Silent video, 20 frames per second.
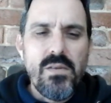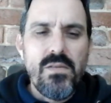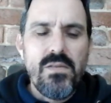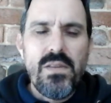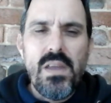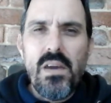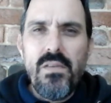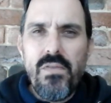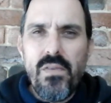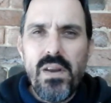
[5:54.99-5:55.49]

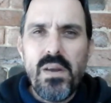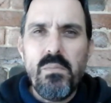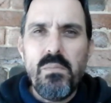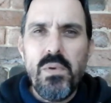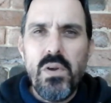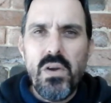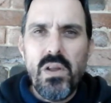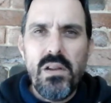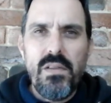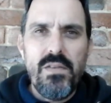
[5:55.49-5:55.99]
Definitely
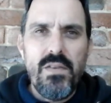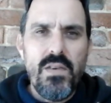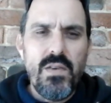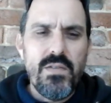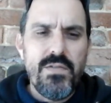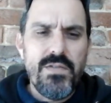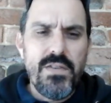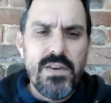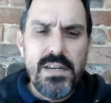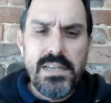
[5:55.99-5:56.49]
beautifully
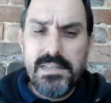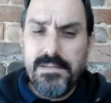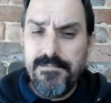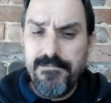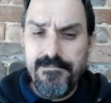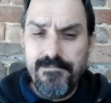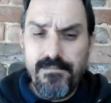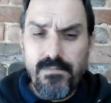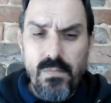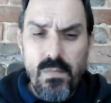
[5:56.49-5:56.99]
refined.
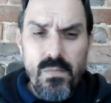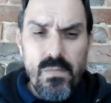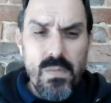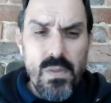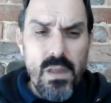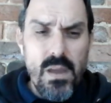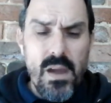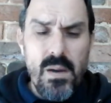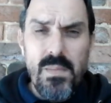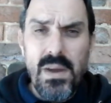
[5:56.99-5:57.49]

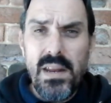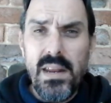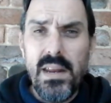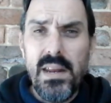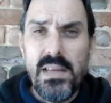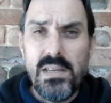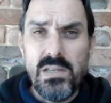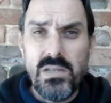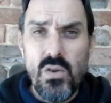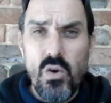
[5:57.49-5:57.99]
I mean, it
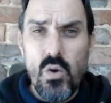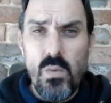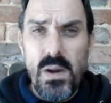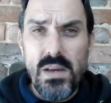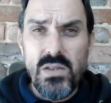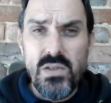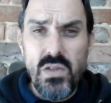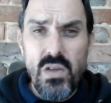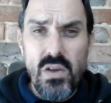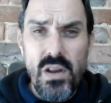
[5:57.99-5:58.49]
is
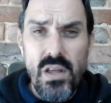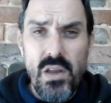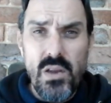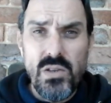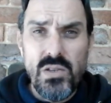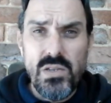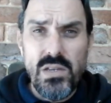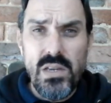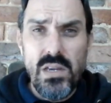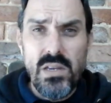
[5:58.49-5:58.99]
almost
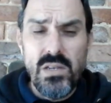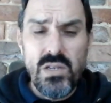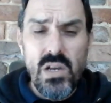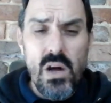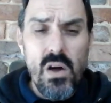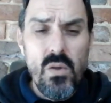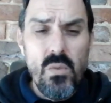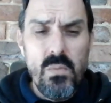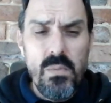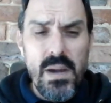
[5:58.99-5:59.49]
30 years
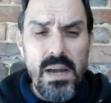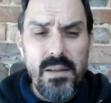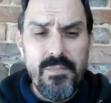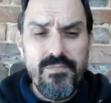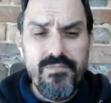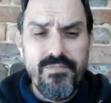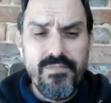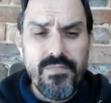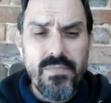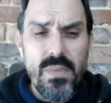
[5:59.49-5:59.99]
old, but